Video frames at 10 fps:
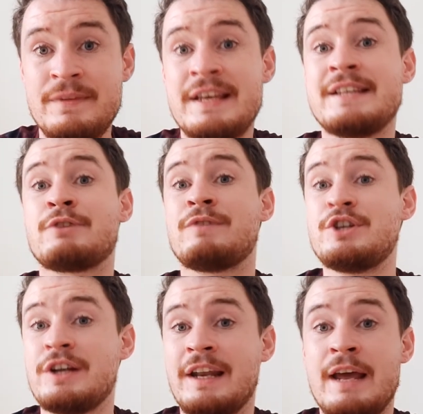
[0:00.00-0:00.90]
His
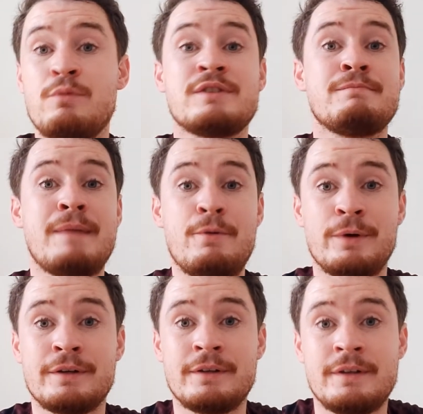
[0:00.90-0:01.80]
original name was
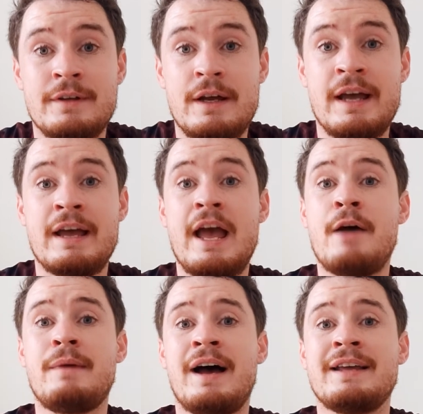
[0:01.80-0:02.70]
Mewin,
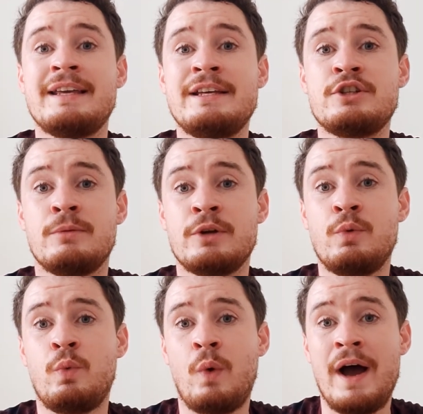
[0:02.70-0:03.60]
M-I-E-W-Y-N.